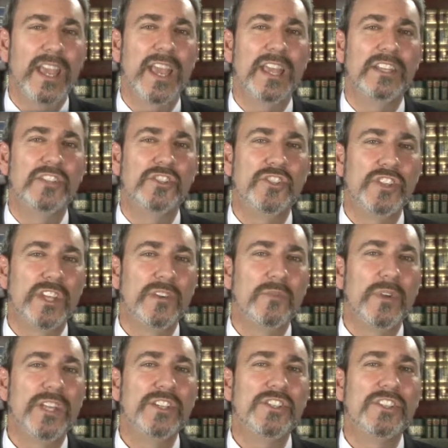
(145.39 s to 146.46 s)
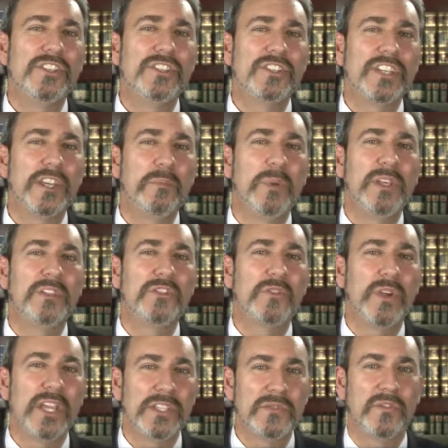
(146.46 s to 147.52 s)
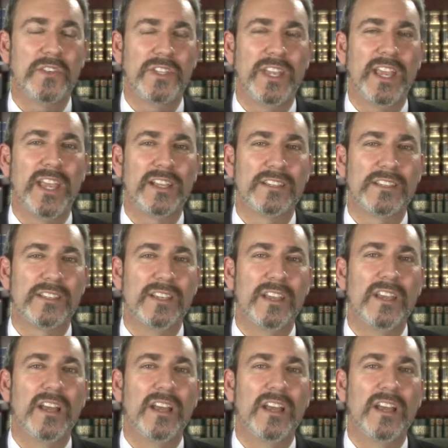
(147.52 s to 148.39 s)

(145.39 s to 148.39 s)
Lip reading: and generation-skipping transfer tax